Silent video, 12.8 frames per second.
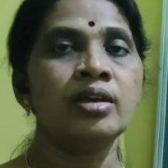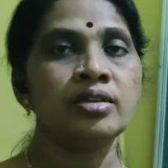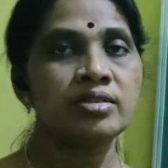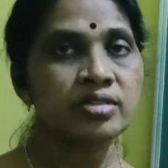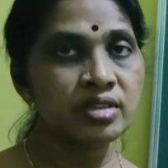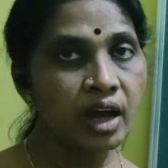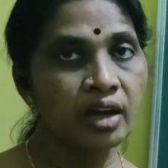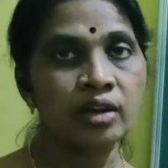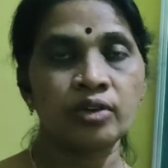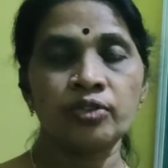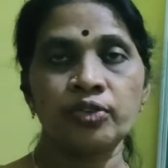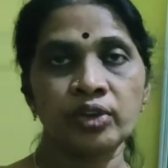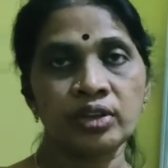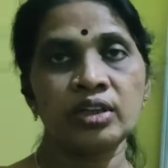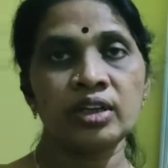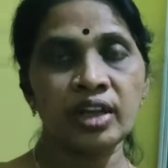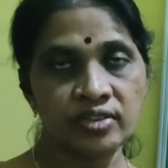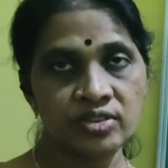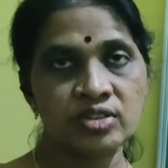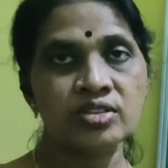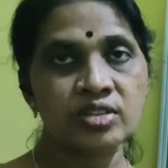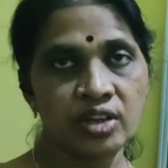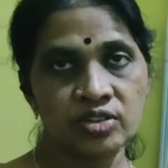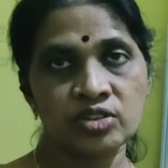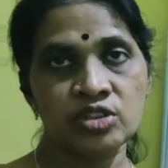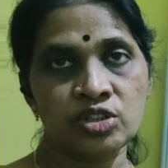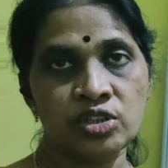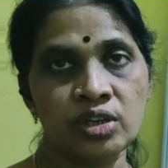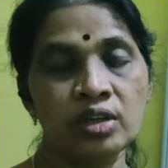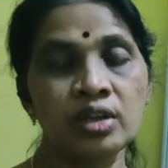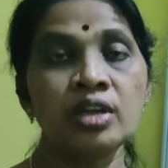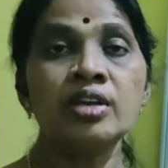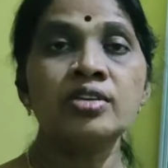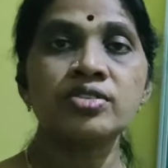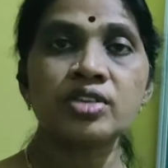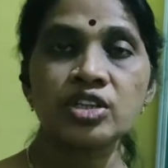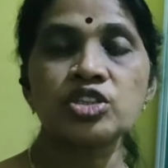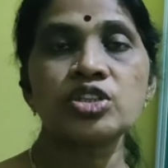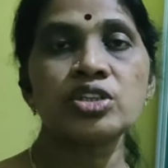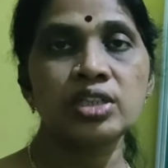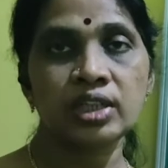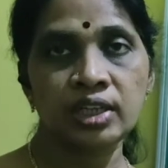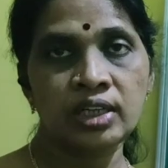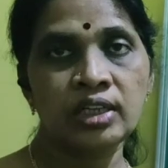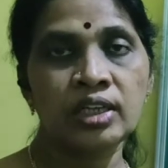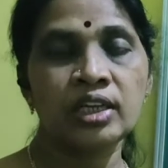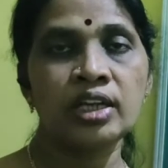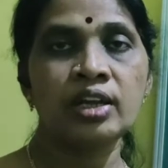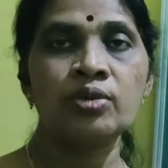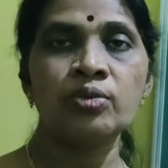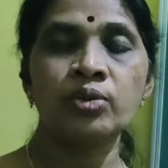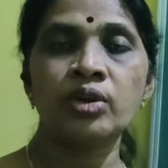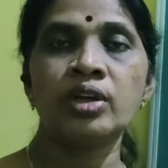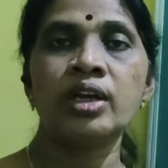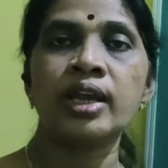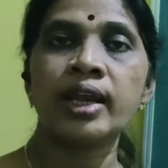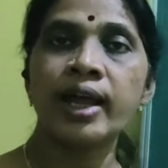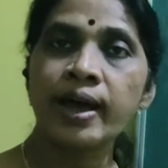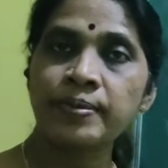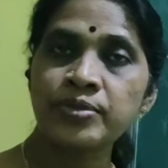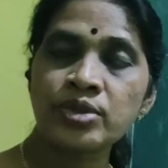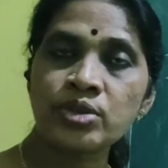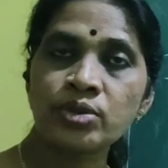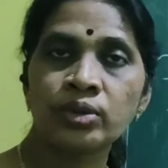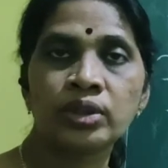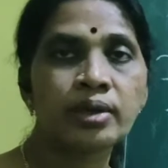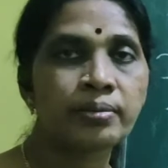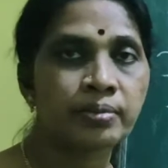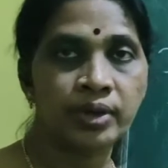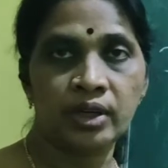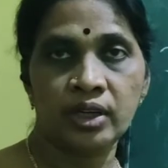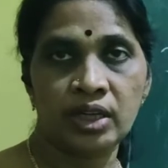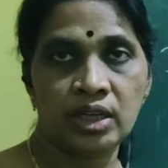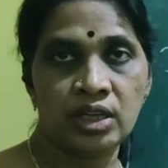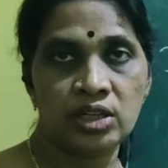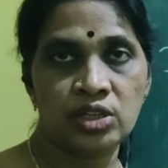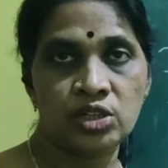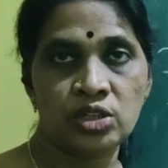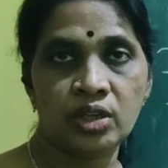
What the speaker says: son for the next succession, such territory would lapse to the British.